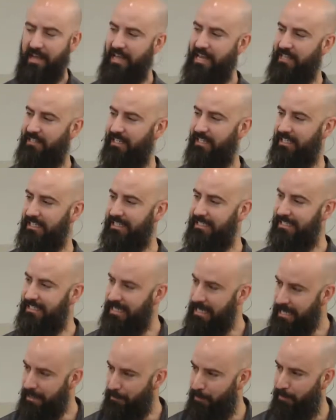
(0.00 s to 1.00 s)
It's a
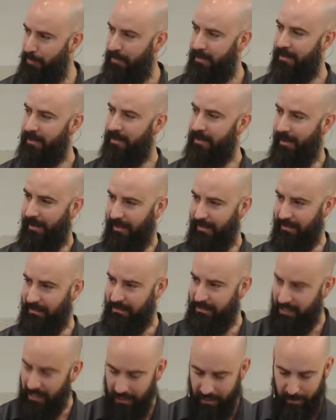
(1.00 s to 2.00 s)
deep,
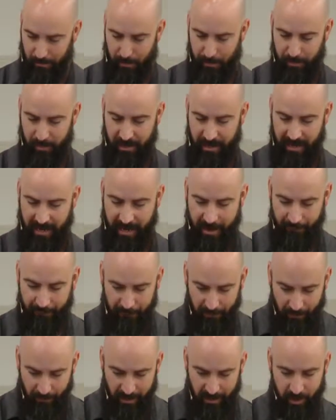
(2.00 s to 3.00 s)
deep
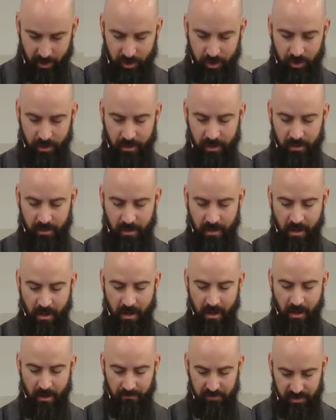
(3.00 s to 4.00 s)
affirmation
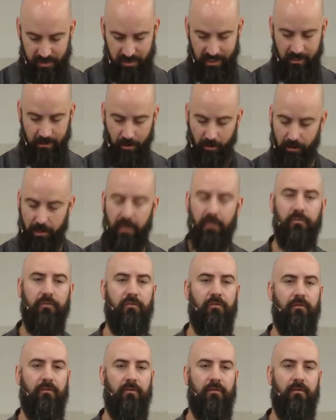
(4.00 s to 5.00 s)
of
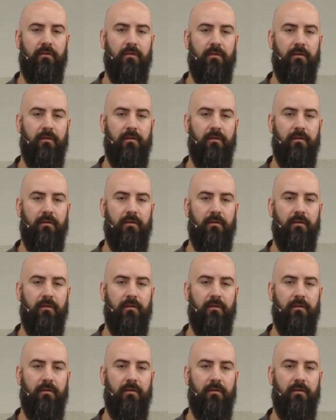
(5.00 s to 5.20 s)
singleness.